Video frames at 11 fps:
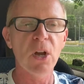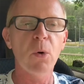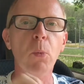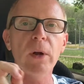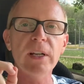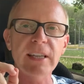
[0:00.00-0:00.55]

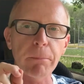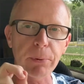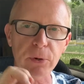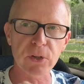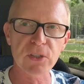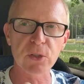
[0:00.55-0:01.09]
What is that
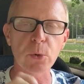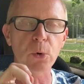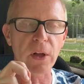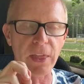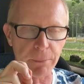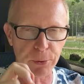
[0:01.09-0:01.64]

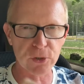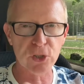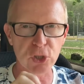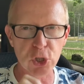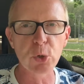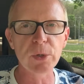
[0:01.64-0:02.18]

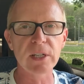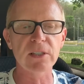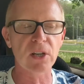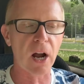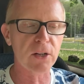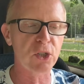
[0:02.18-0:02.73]
person you need to
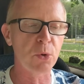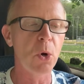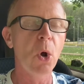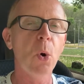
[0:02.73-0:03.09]
talk to,